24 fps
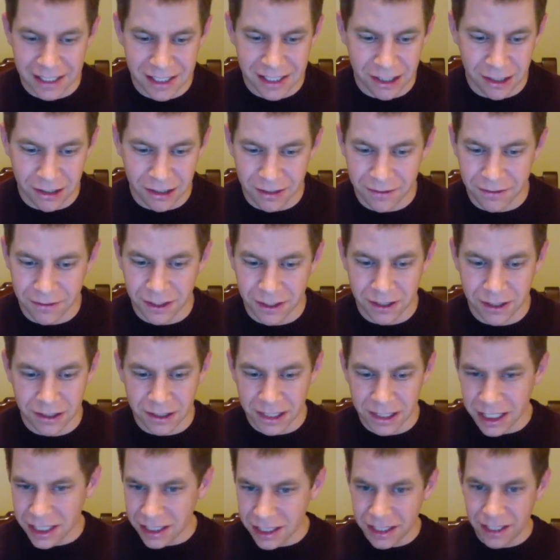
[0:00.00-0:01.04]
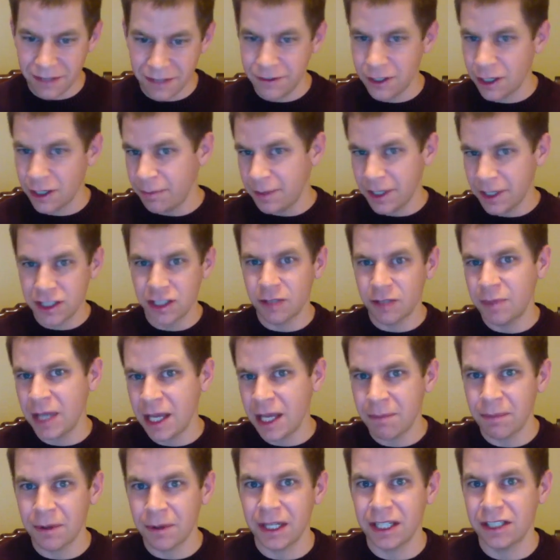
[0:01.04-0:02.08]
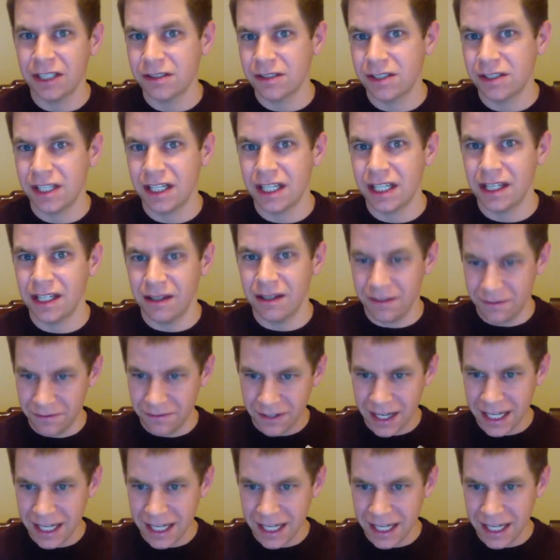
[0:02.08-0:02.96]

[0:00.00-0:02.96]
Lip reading: So if you're a pixel peeper interested in the